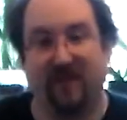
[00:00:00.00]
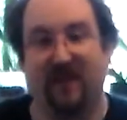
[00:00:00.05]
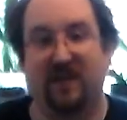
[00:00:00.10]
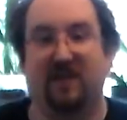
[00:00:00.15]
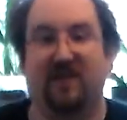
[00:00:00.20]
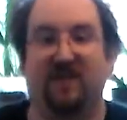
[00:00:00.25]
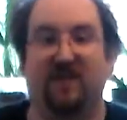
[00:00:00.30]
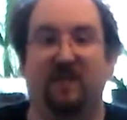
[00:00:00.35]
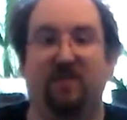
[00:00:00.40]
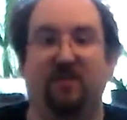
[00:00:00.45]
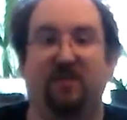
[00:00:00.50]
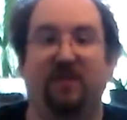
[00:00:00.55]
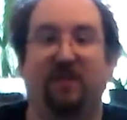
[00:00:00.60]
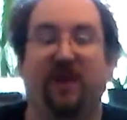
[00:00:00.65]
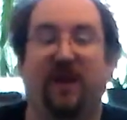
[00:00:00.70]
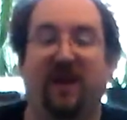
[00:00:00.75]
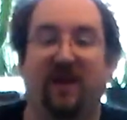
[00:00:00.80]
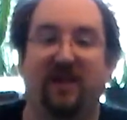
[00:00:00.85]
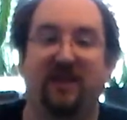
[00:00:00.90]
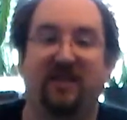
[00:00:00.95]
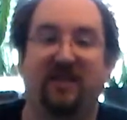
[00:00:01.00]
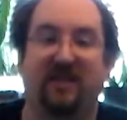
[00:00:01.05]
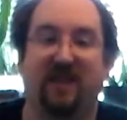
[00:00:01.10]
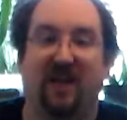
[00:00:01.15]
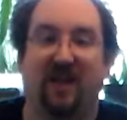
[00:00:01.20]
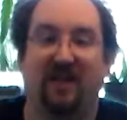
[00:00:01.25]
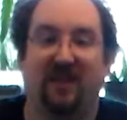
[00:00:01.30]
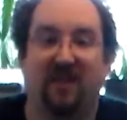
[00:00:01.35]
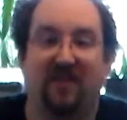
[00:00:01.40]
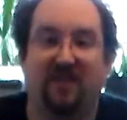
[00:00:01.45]
and see what we got
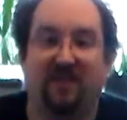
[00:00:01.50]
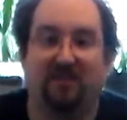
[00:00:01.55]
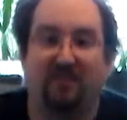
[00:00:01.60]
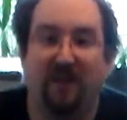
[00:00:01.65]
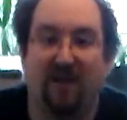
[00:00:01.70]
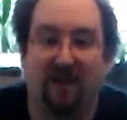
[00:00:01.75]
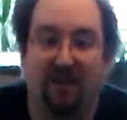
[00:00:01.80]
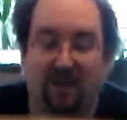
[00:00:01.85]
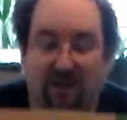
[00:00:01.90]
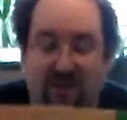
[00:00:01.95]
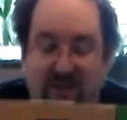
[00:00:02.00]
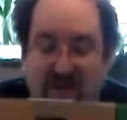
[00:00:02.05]
inside this month.